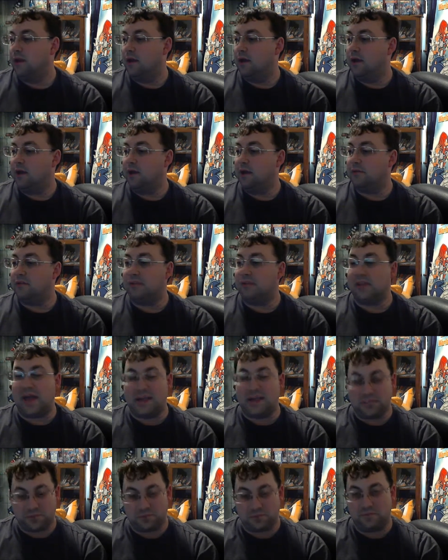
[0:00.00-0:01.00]
Uh, the
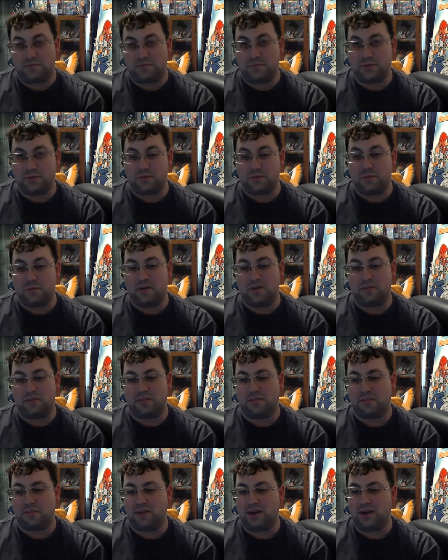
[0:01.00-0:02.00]
last one for this
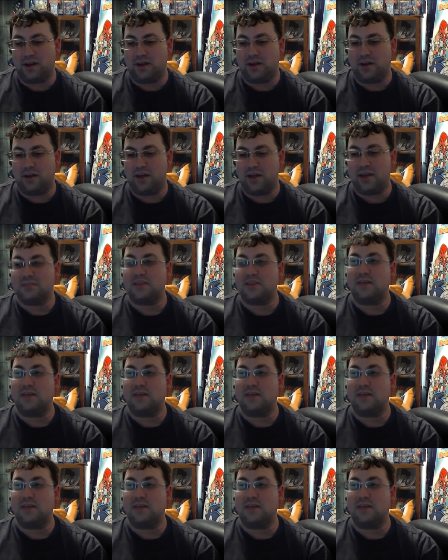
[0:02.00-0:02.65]
month, uh, as I